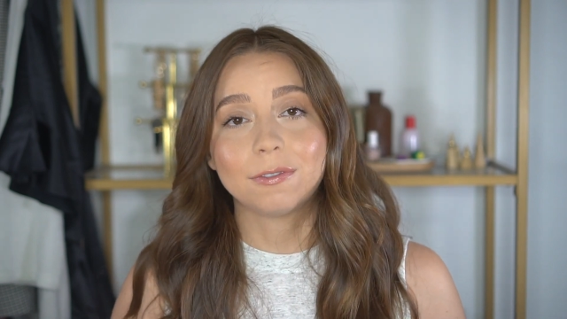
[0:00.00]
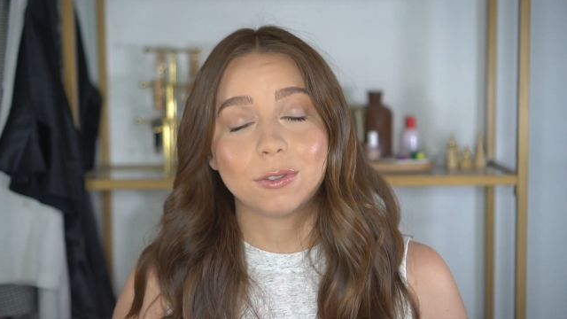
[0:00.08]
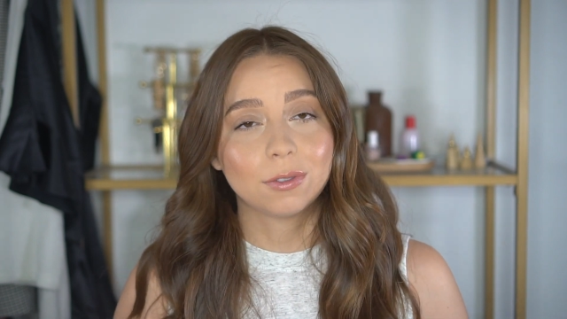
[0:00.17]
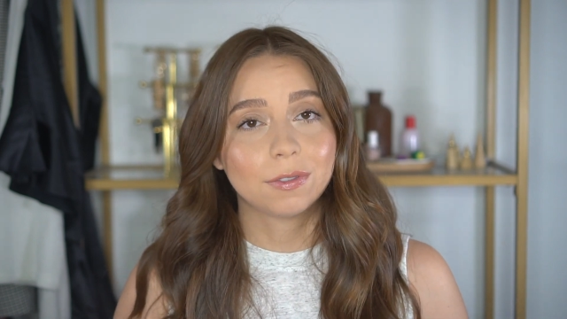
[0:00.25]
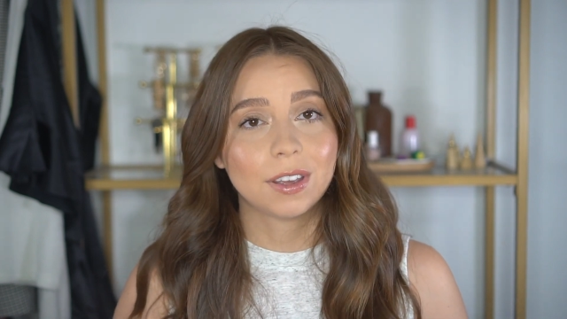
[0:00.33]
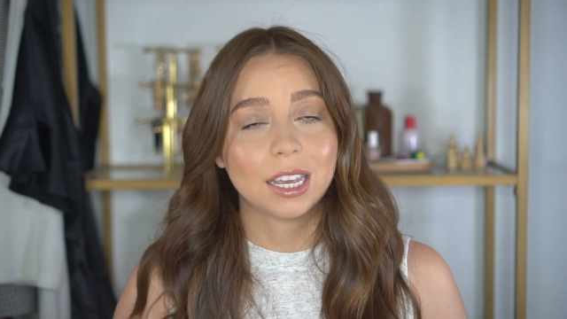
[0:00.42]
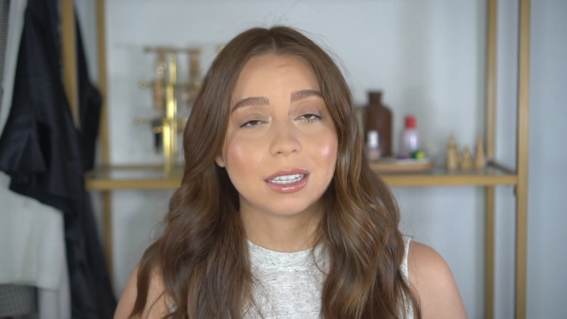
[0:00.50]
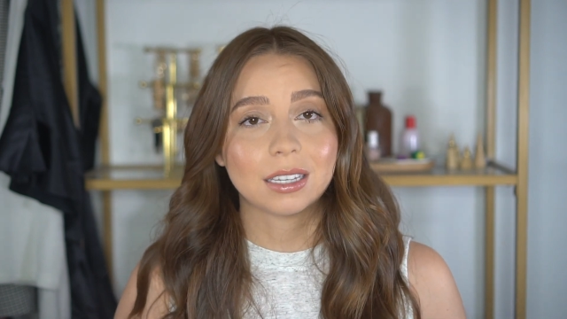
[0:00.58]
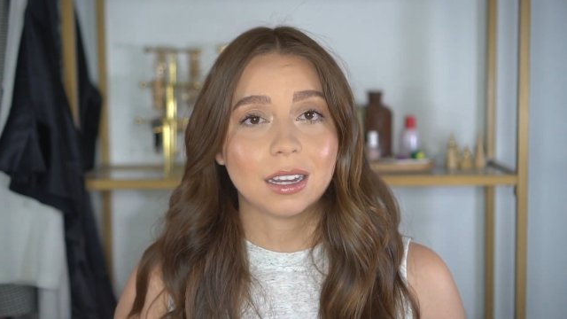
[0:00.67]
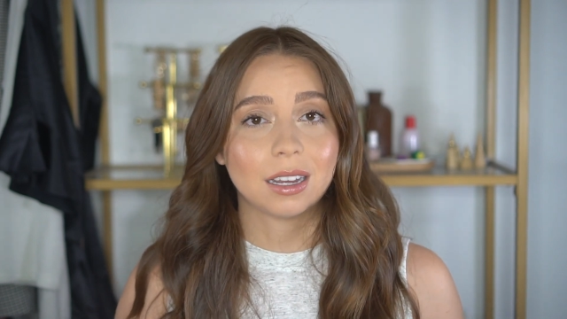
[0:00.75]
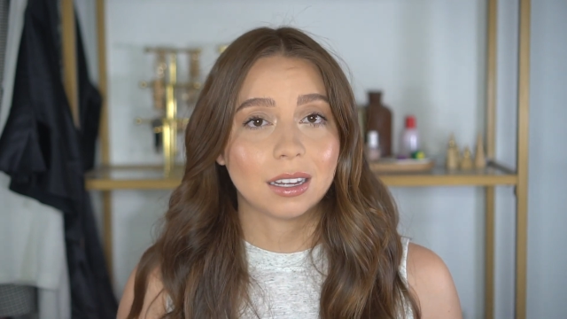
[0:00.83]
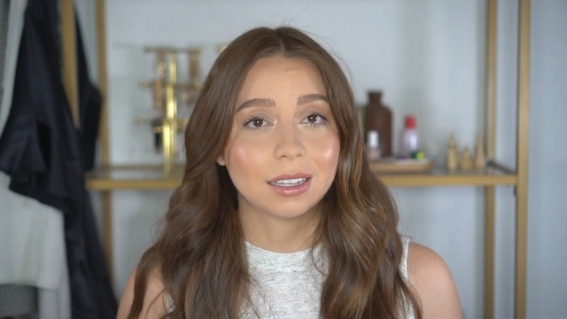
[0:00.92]
Full face
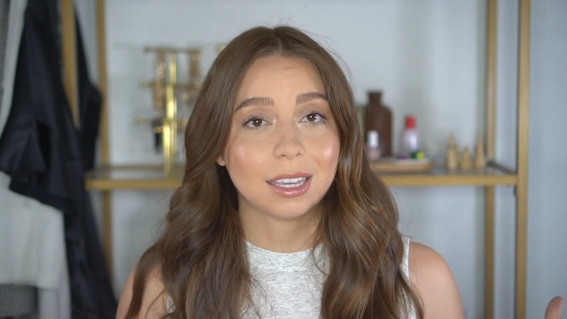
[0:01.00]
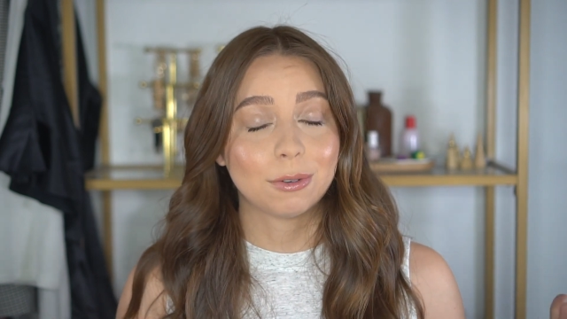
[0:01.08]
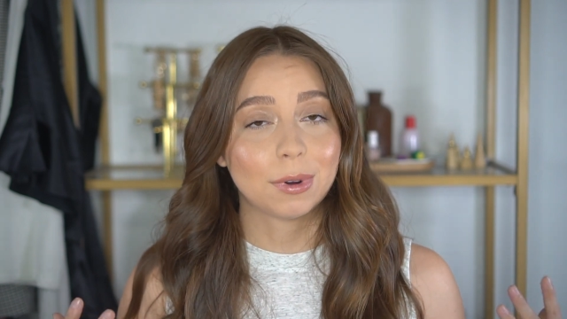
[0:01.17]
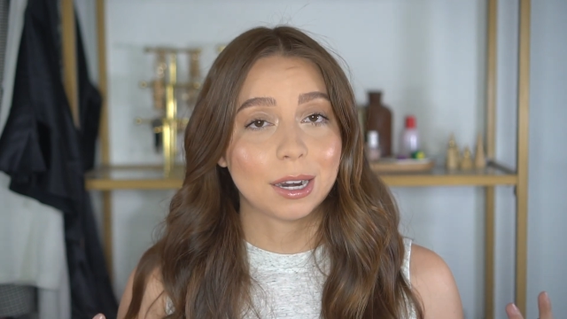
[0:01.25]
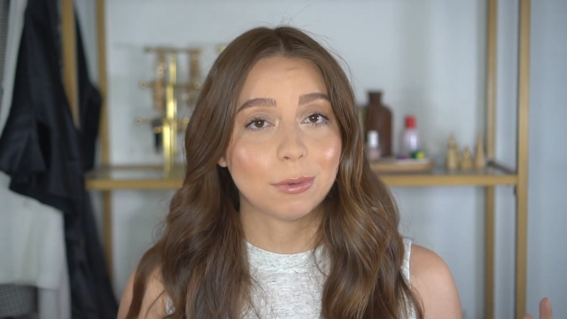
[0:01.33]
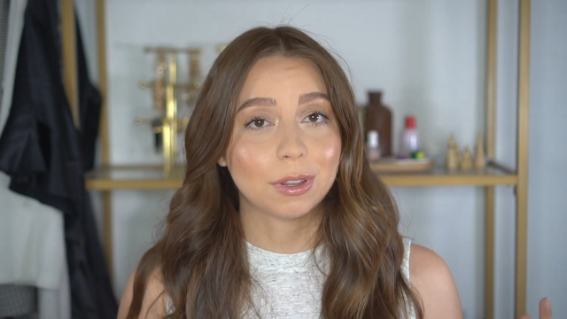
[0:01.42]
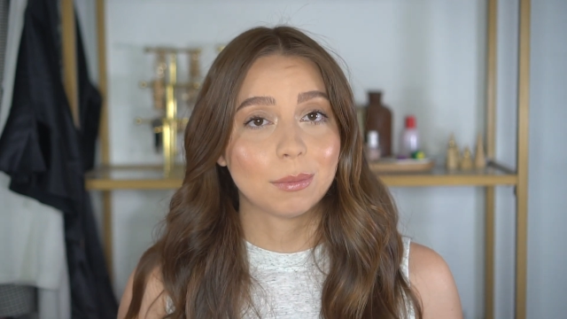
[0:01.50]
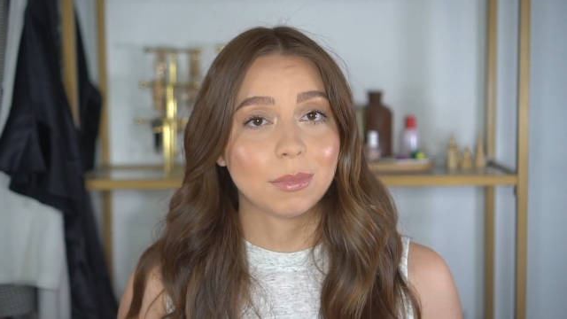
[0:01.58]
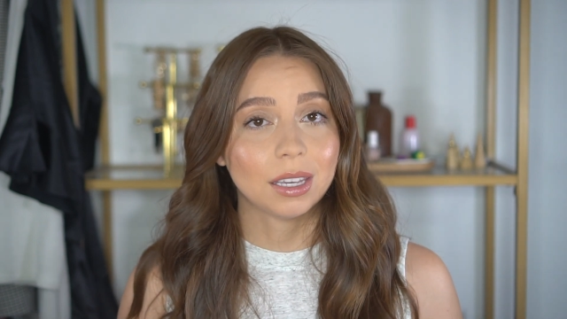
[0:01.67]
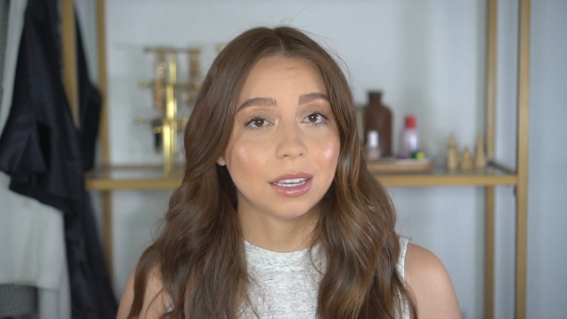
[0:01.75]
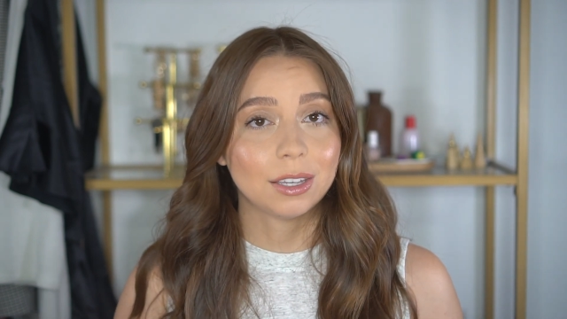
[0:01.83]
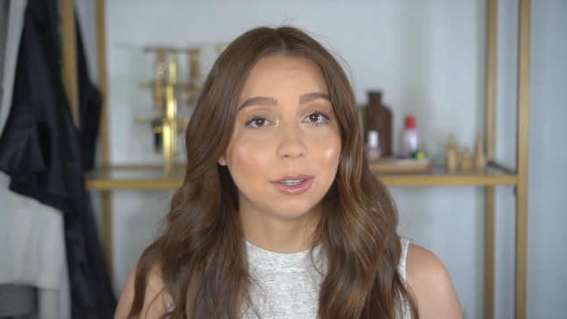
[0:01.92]
get ready with
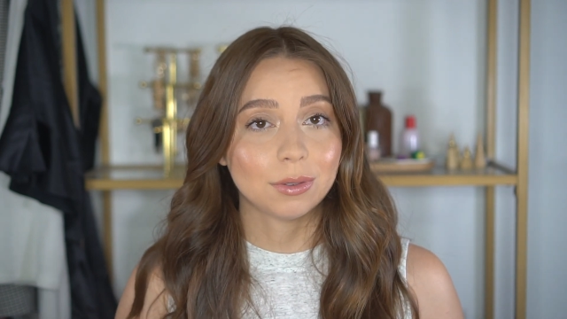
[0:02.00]
me